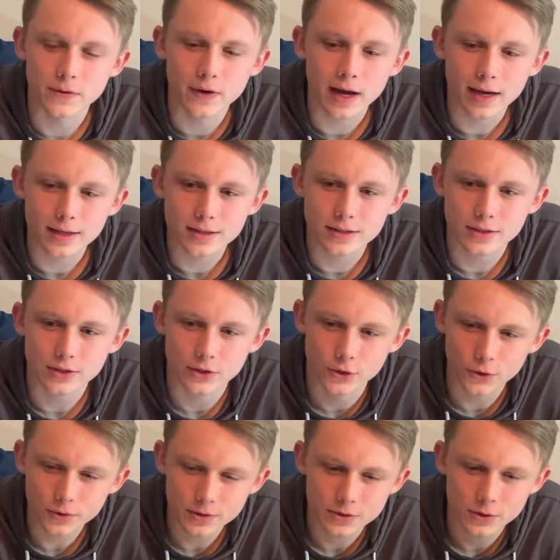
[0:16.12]
you guys,
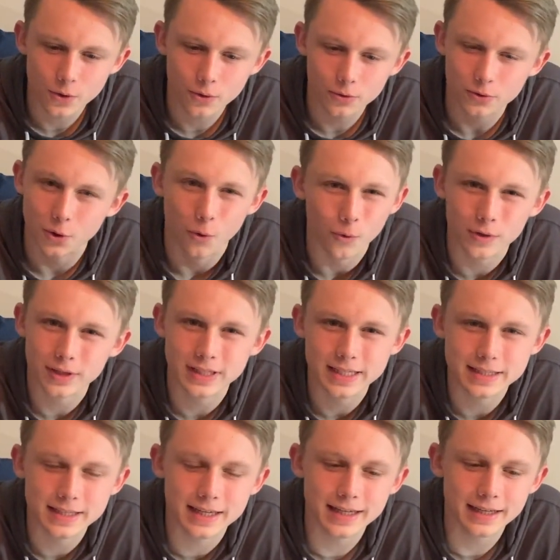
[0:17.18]
during this whole
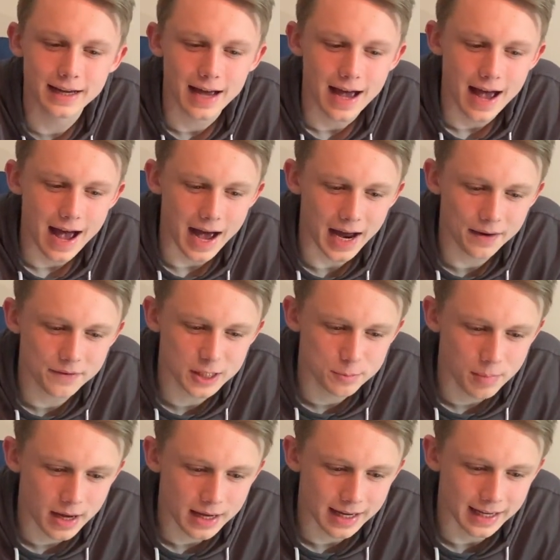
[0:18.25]
quarantine thing, I've
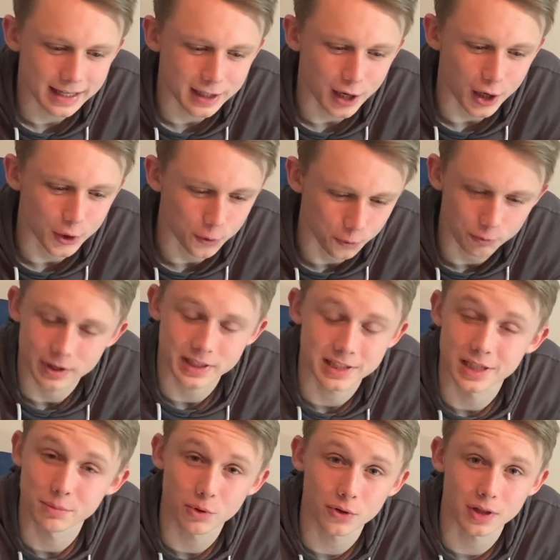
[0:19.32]
spent an
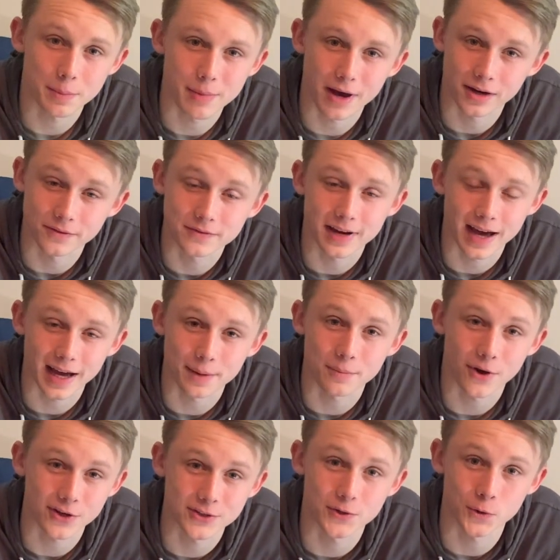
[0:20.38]
unreasonable amount of time
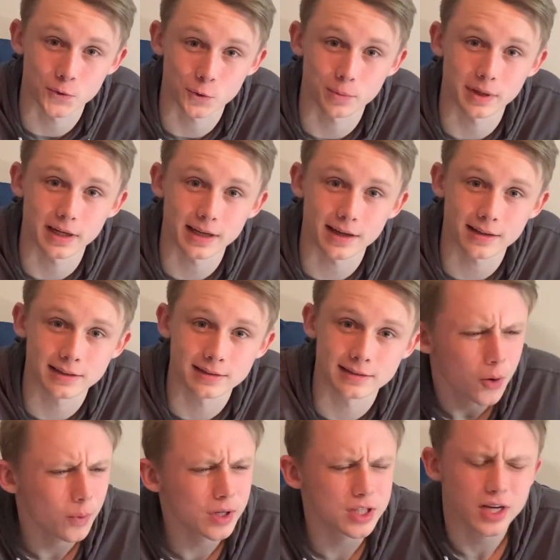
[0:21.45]
on social media,
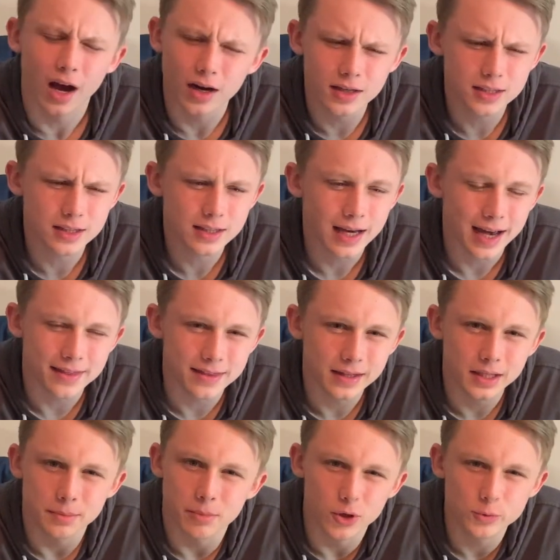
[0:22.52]
which honestly, I
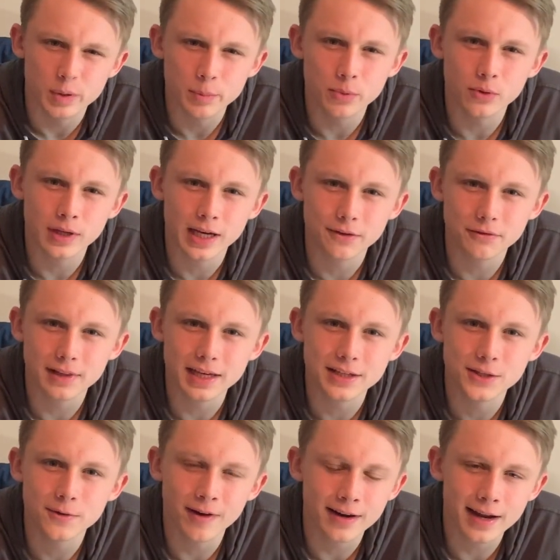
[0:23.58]
think most people can relate
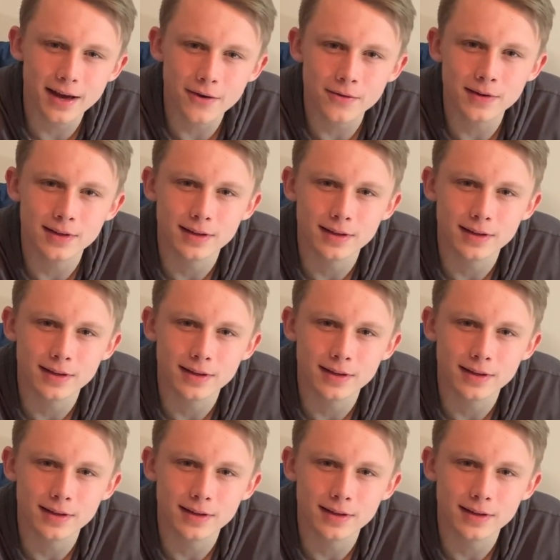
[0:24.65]
to right now.